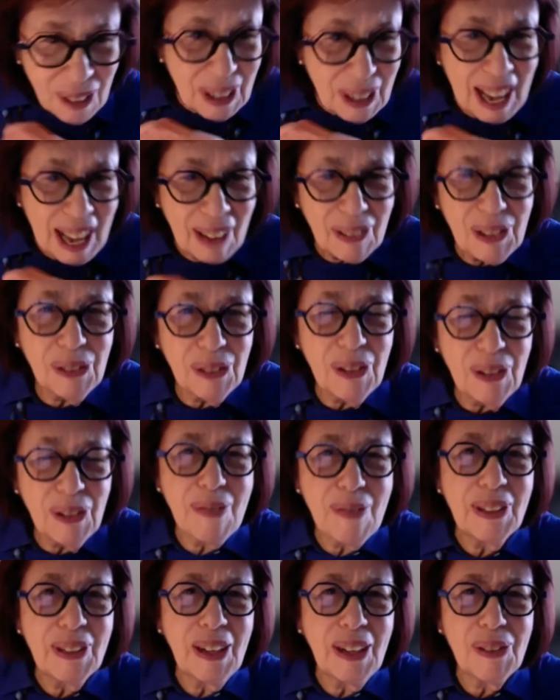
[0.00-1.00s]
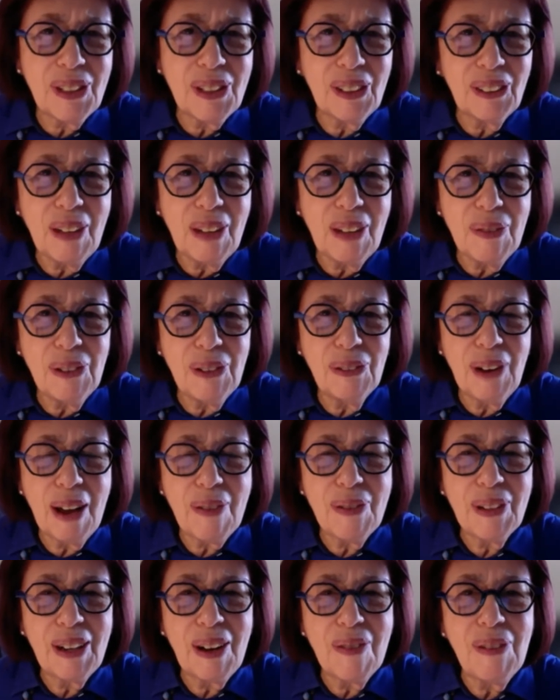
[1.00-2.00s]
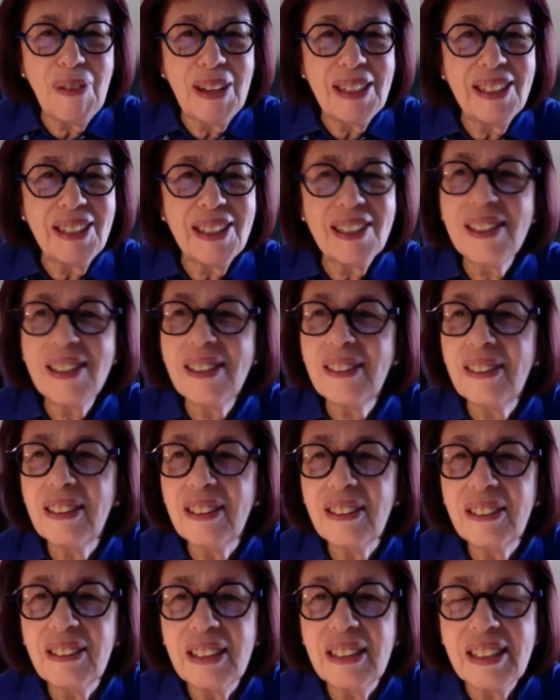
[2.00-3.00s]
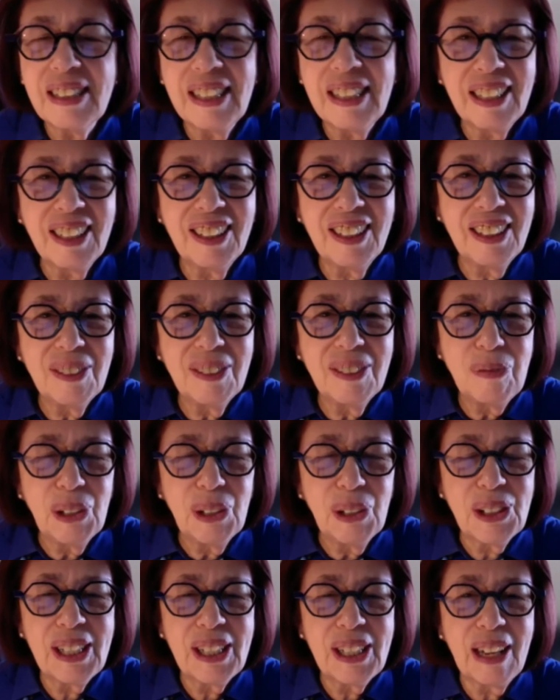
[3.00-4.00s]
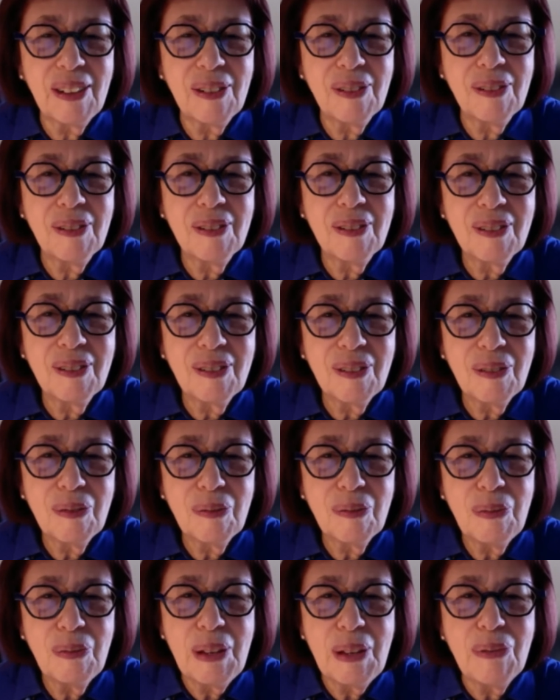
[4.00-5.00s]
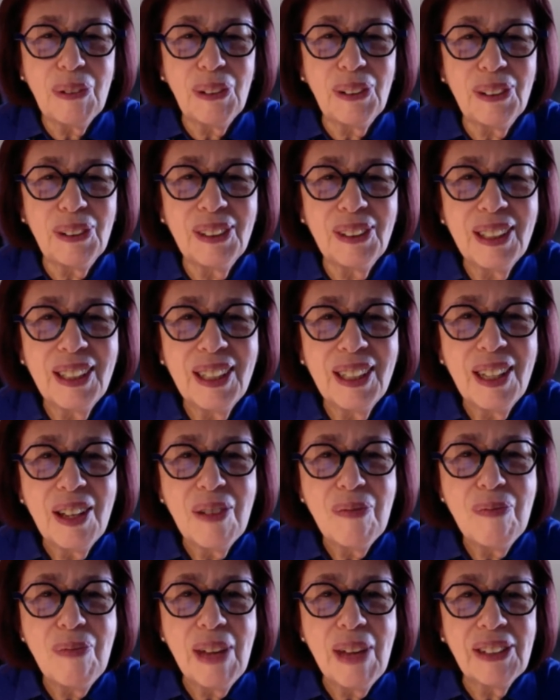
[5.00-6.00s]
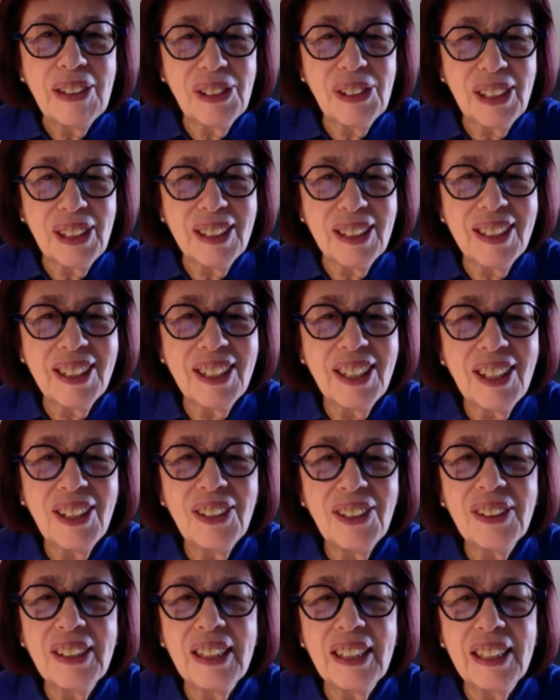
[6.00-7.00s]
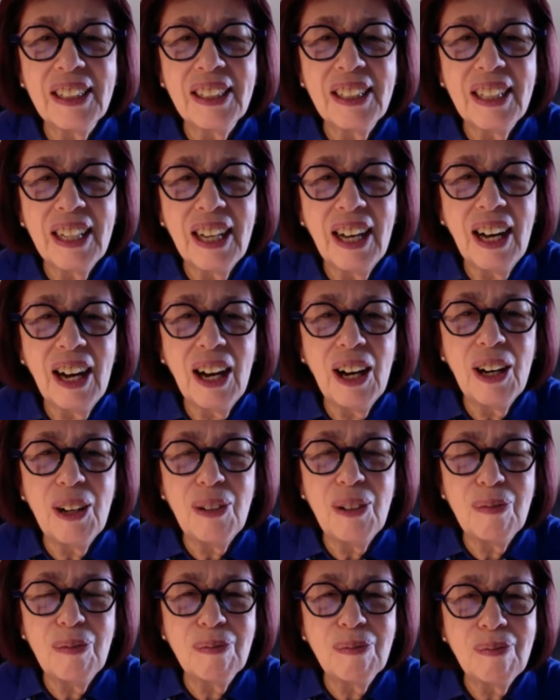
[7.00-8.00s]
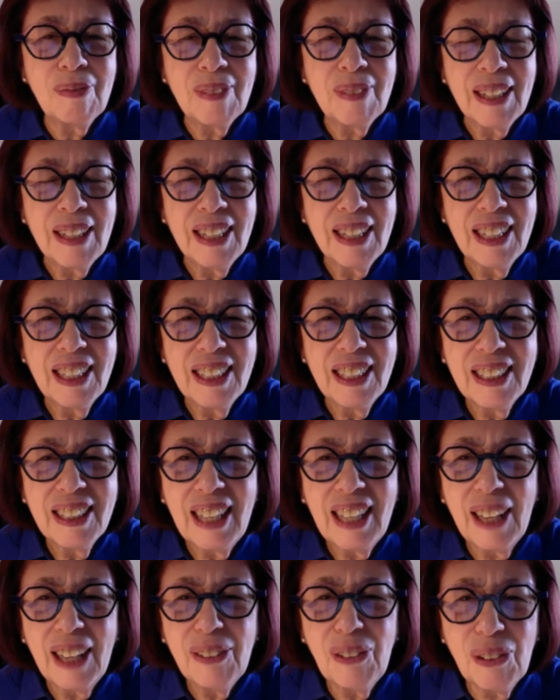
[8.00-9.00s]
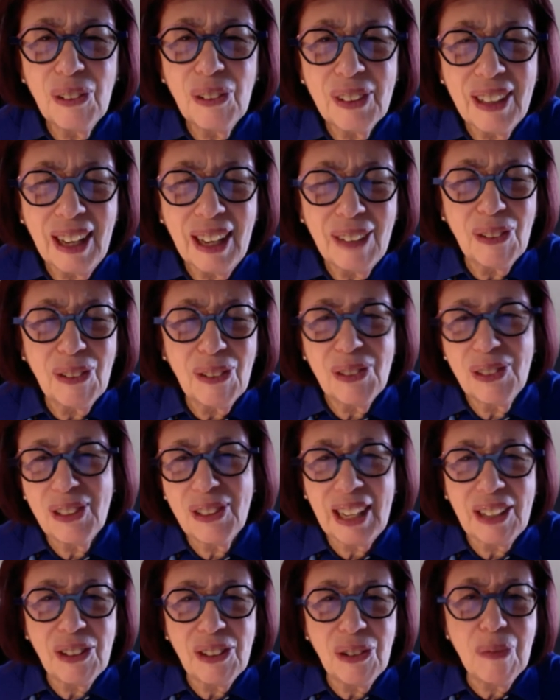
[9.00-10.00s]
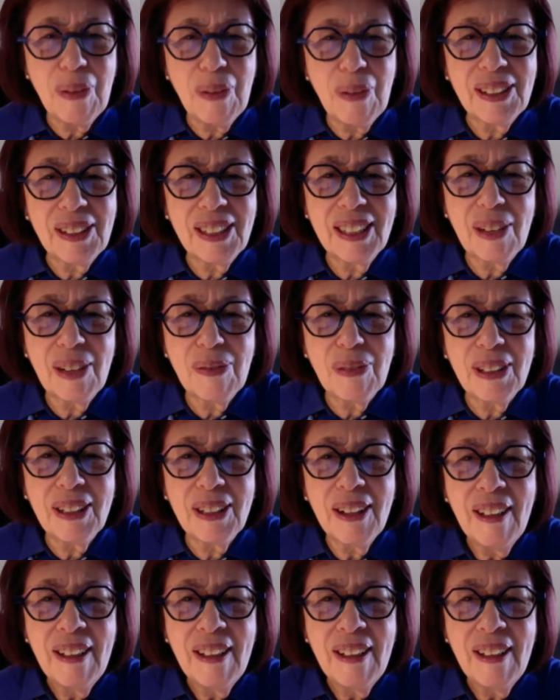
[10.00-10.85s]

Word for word: we have to wrap it up. So let me wrap it up by just listing books that people mentioned. Okay. Um, I won't I won't say who mentioned them, but